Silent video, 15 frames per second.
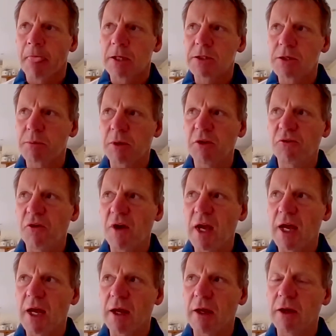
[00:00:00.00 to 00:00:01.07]
to be
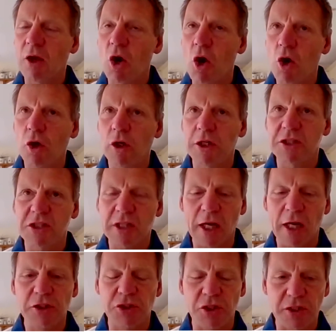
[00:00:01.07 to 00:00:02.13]
fair, early
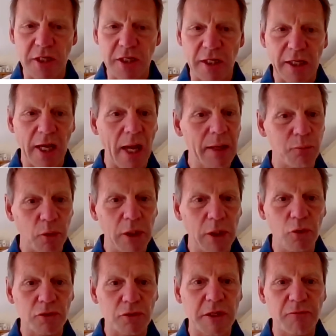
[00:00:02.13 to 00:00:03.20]
stages of the game, we
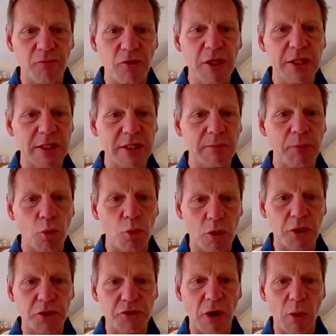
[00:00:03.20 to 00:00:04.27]
looked in reasonable
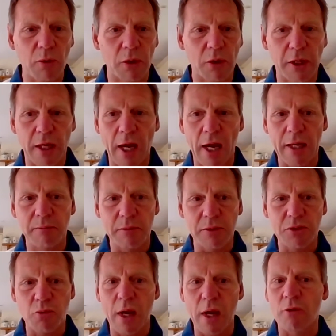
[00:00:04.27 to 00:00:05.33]
control of the game as
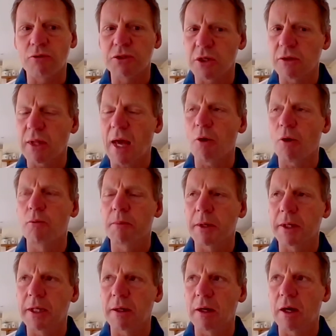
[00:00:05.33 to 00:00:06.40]
well. So that will
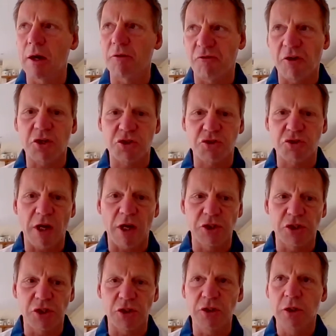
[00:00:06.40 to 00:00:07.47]
be a
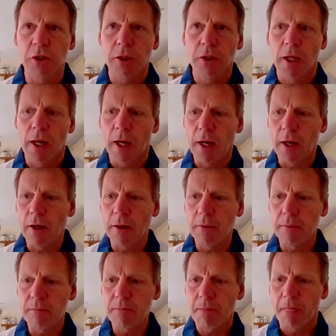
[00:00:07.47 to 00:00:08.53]
frustration.
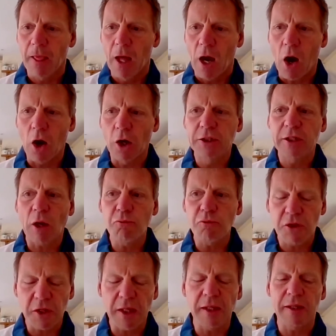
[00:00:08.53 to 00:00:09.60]
I don't
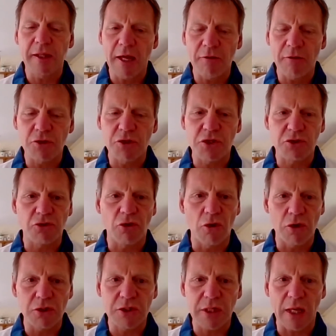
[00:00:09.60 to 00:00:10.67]
think they're as
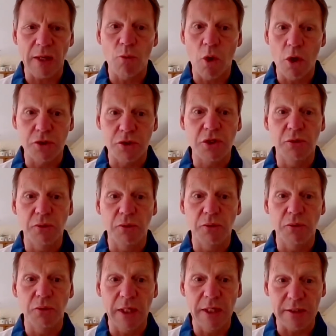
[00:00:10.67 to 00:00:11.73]
strong as they were 2
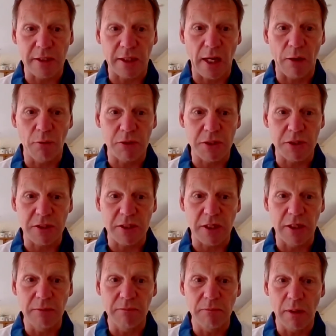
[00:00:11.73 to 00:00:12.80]
years ago as a
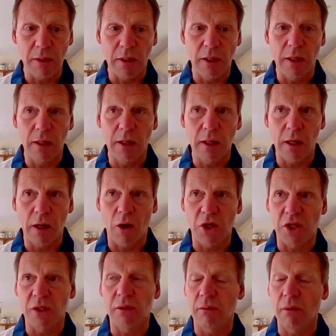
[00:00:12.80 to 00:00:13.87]
team. I